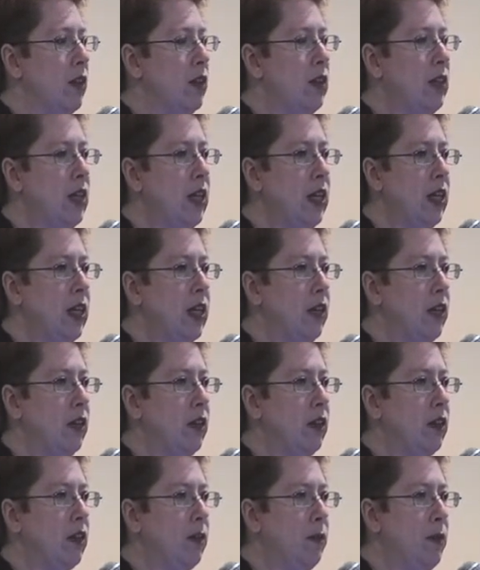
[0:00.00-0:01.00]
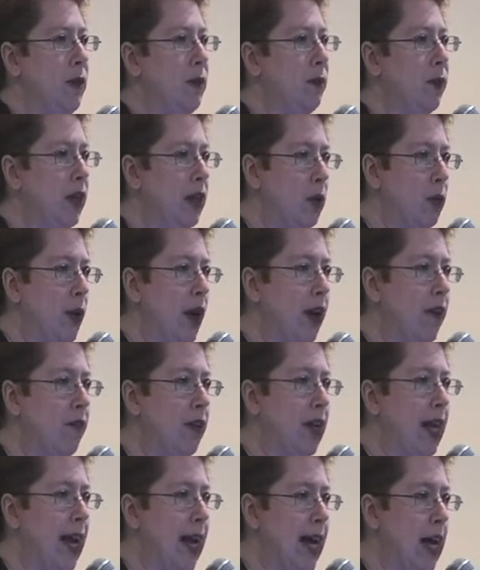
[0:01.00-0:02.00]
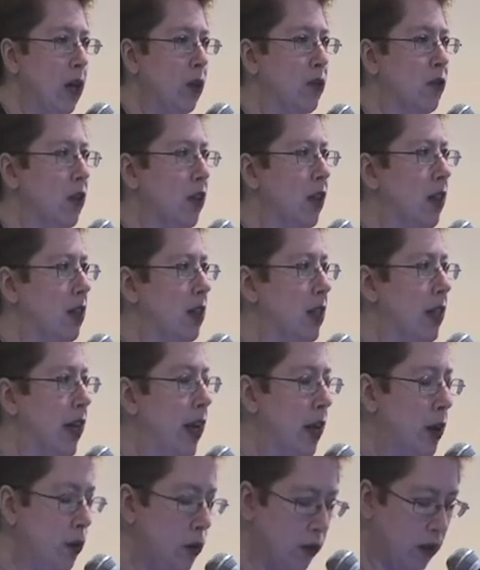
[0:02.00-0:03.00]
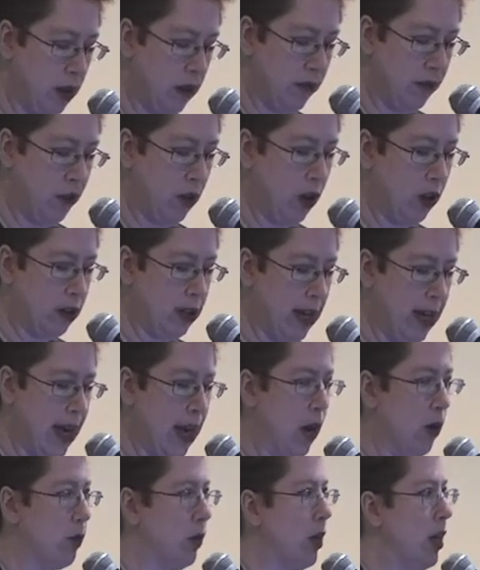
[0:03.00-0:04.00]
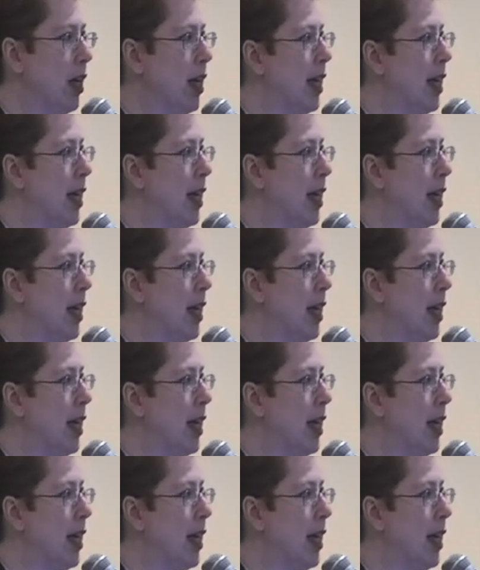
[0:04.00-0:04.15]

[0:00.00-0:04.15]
the people that you have in-house continually fall down.